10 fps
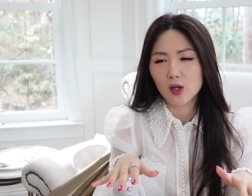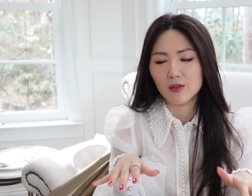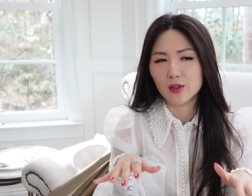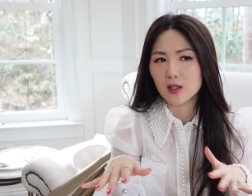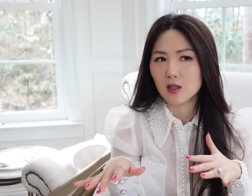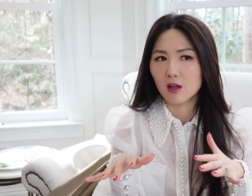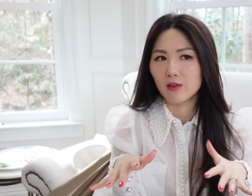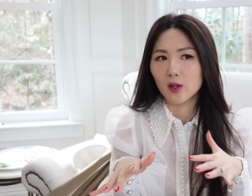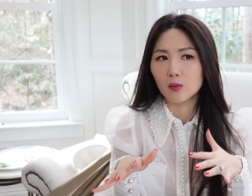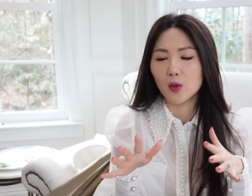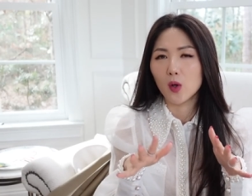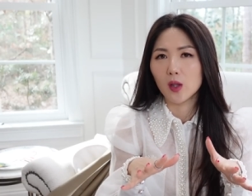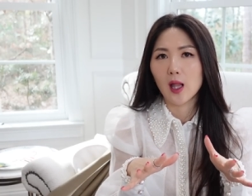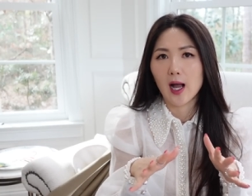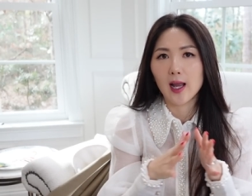if these are available
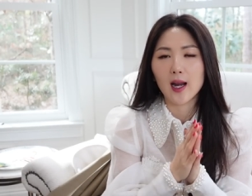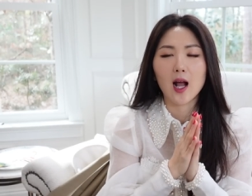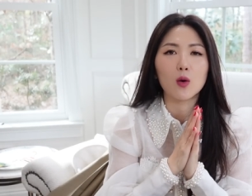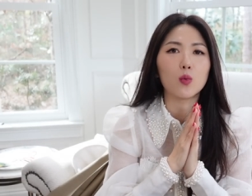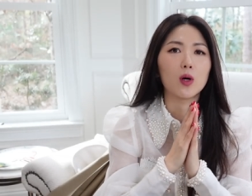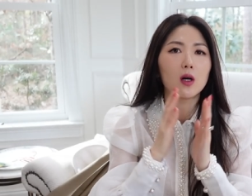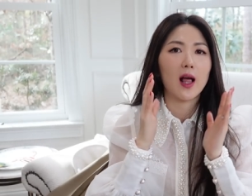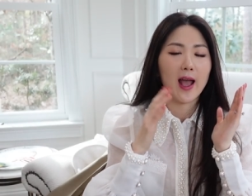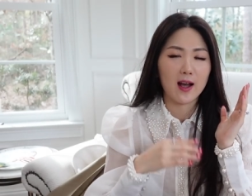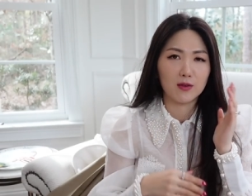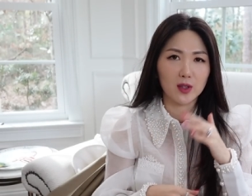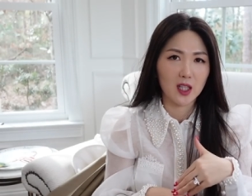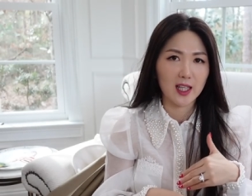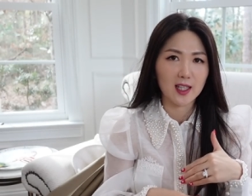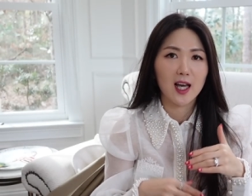online, I will have
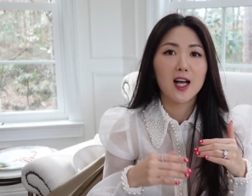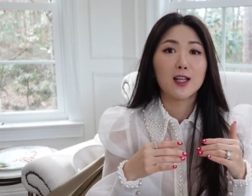link